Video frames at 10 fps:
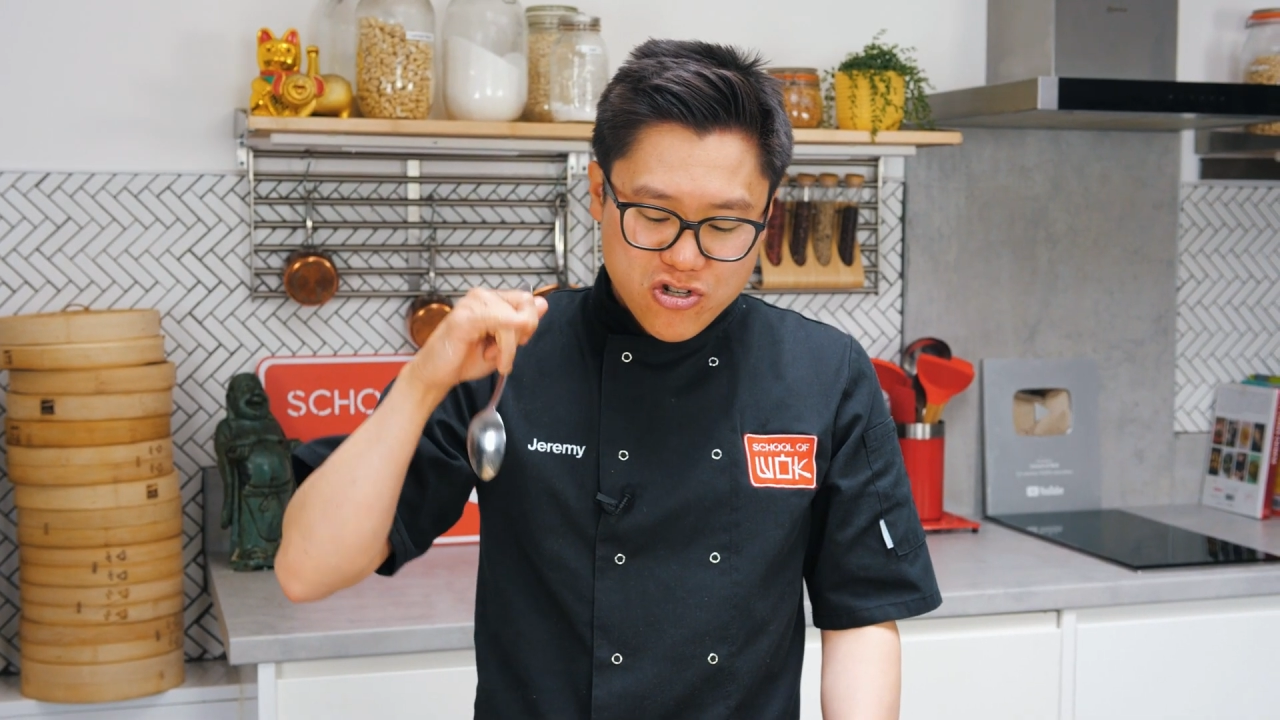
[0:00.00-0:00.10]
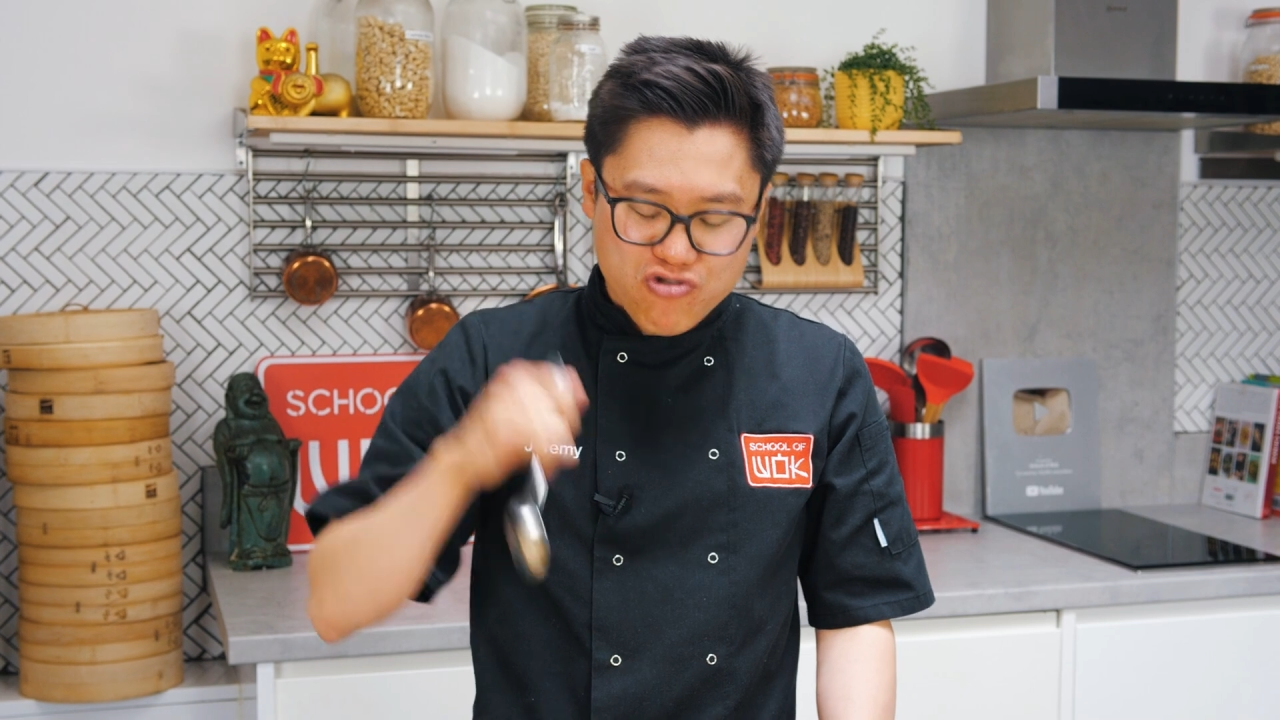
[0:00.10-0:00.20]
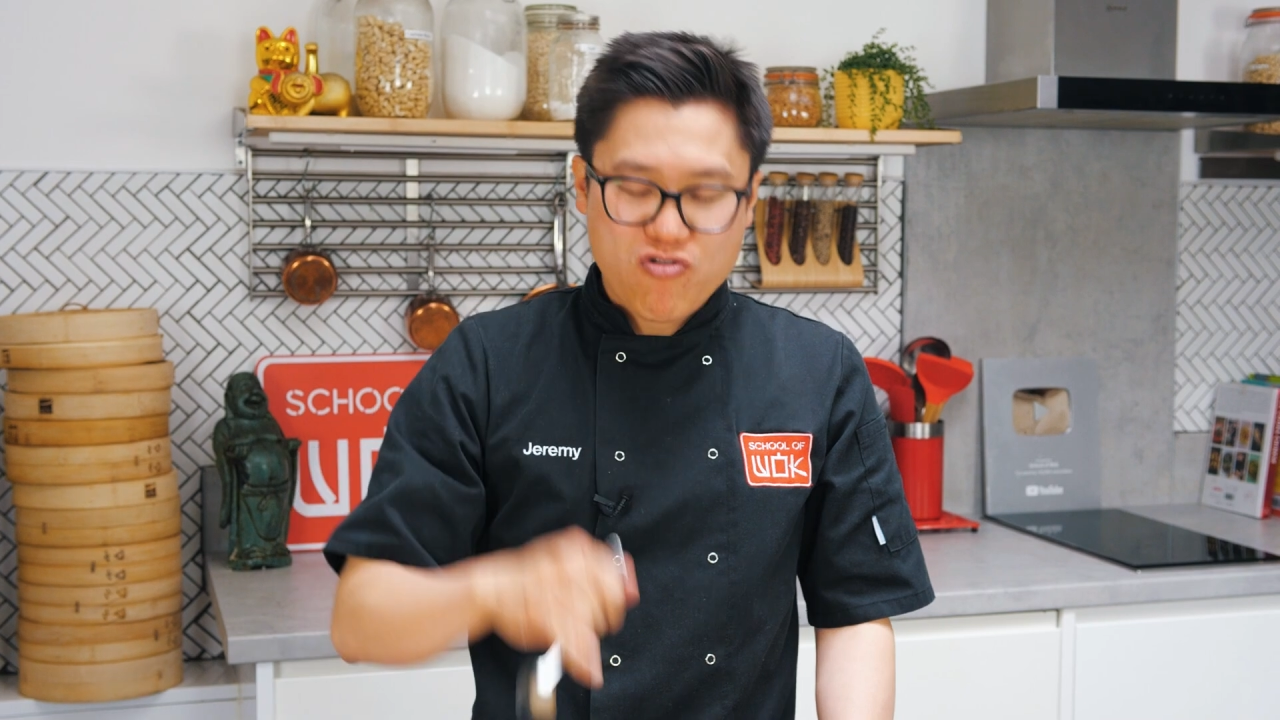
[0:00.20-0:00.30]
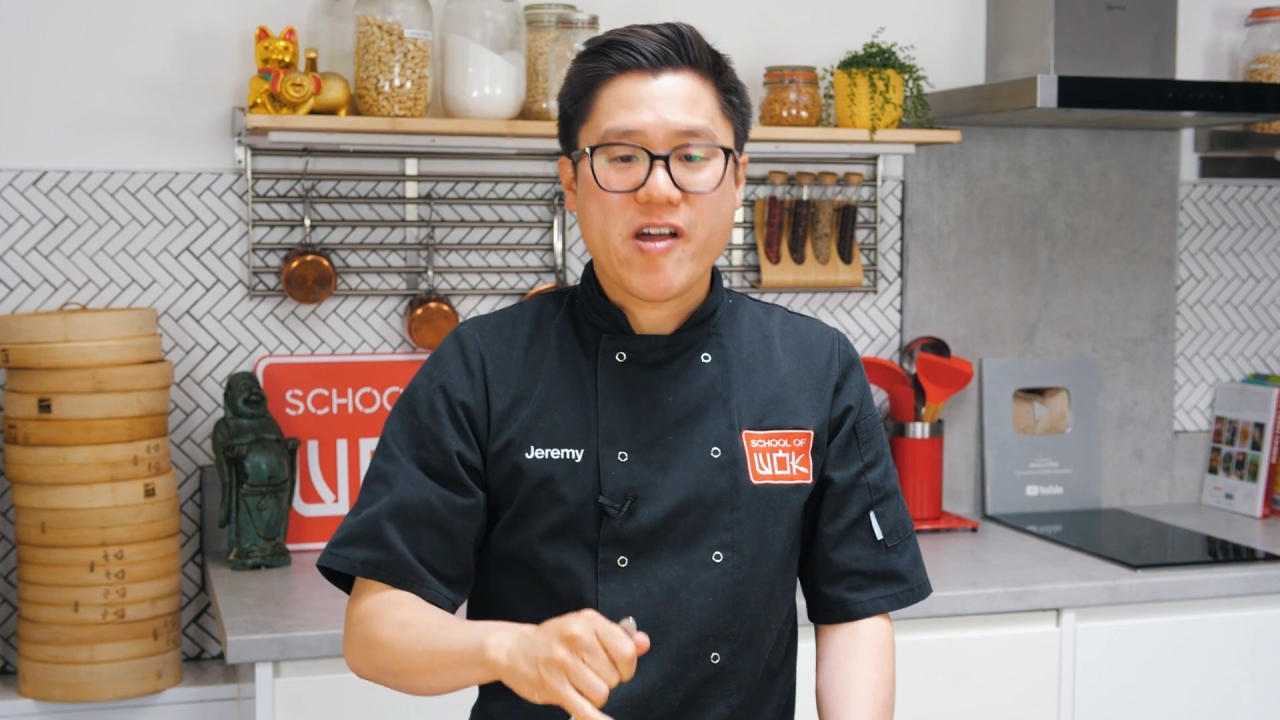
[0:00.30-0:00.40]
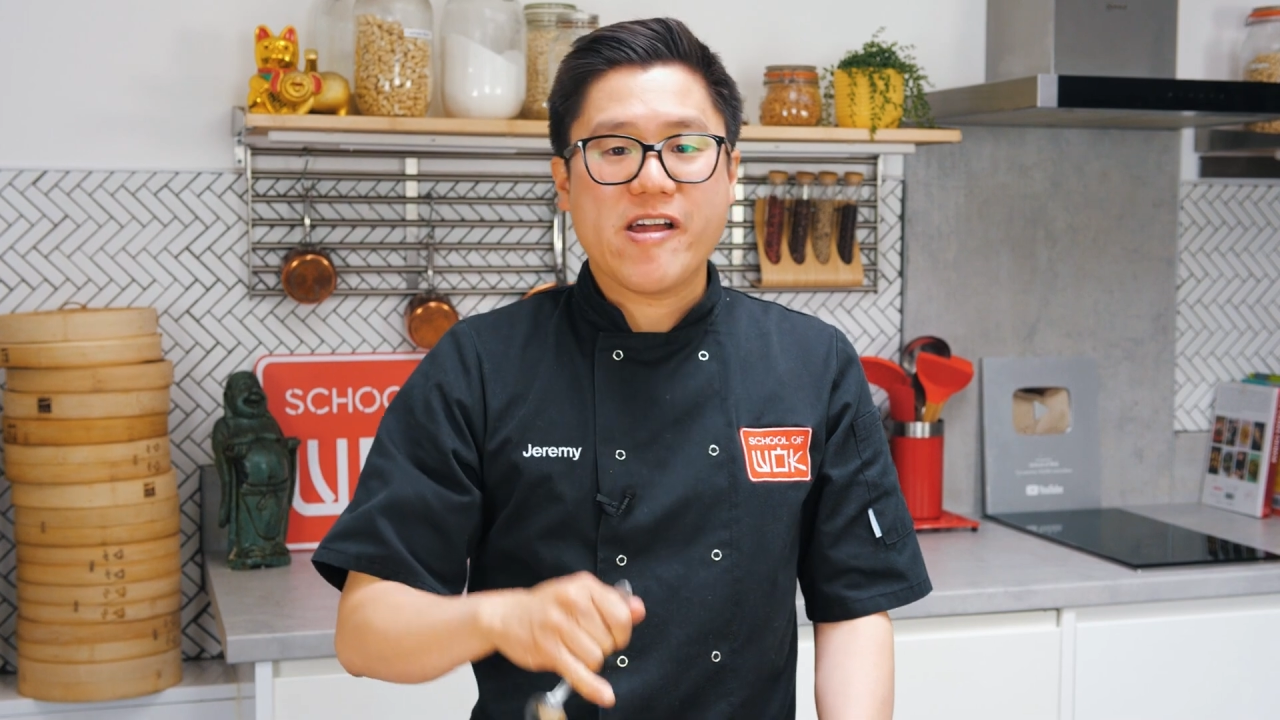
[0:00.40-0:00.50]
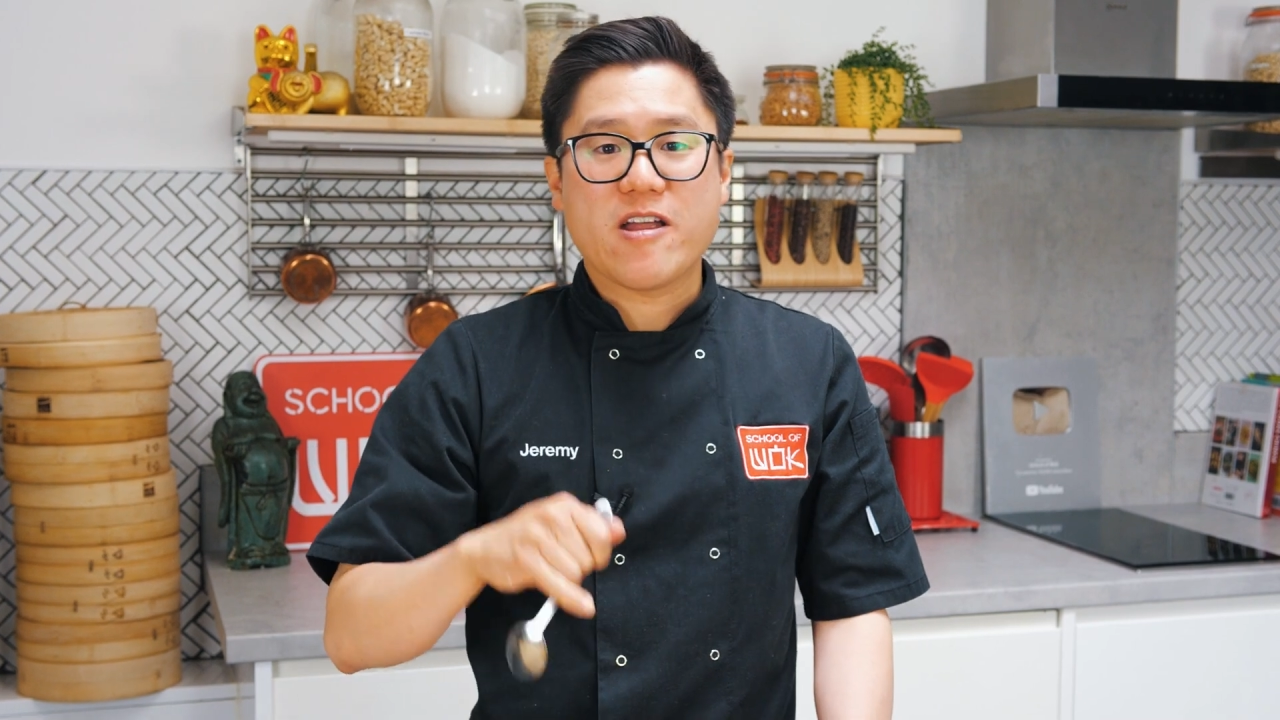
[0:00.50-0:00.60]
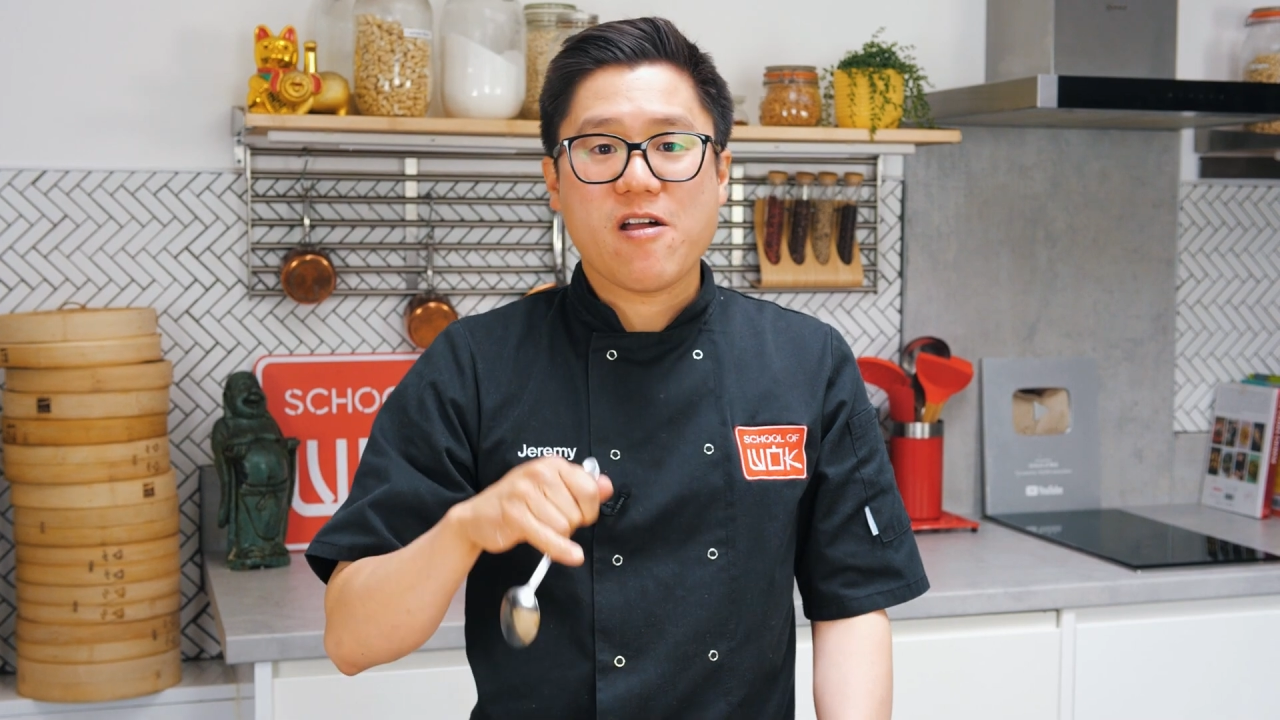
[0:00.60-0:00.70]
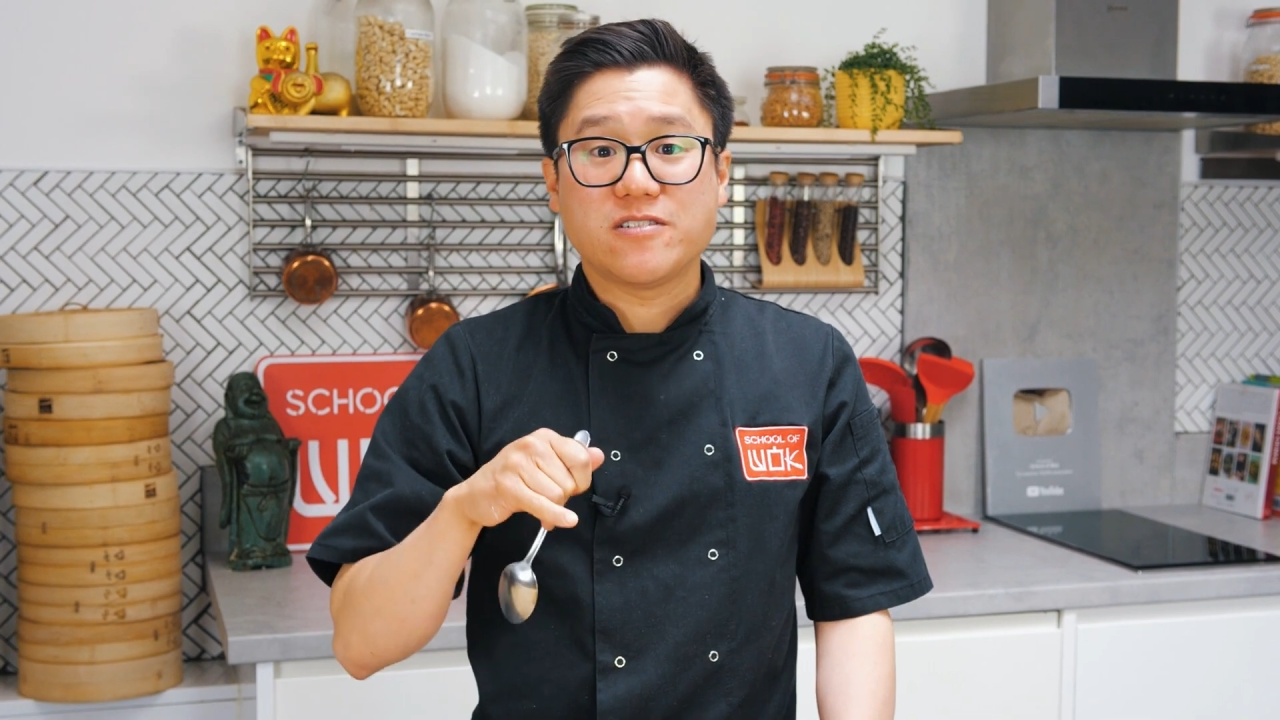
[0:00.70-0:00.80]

try